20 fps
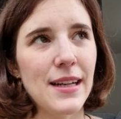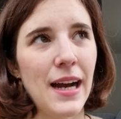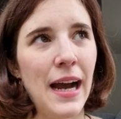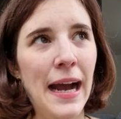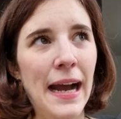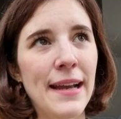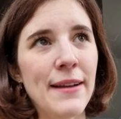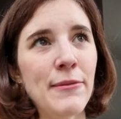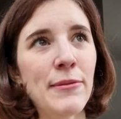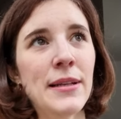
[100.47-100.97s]

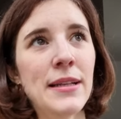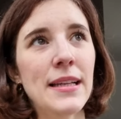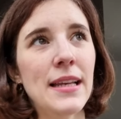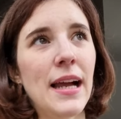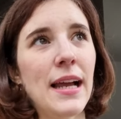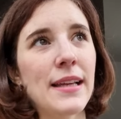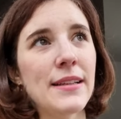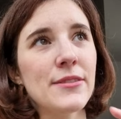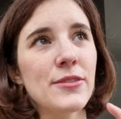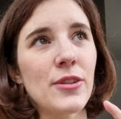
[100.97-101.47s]
I really
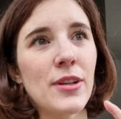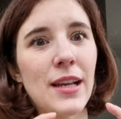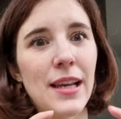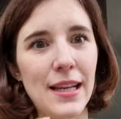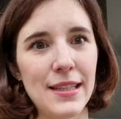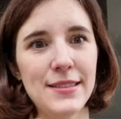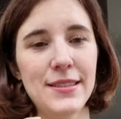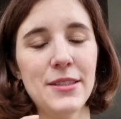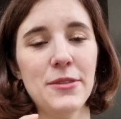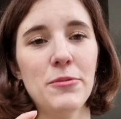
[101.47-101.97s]
like the
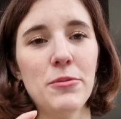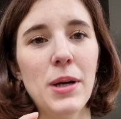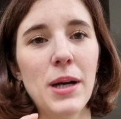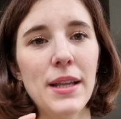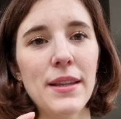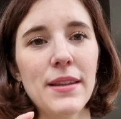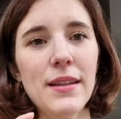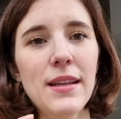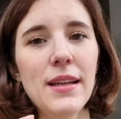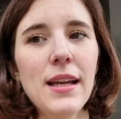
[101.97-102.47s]
classic
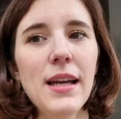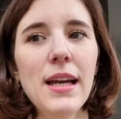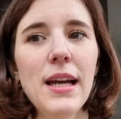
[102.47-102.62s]
one.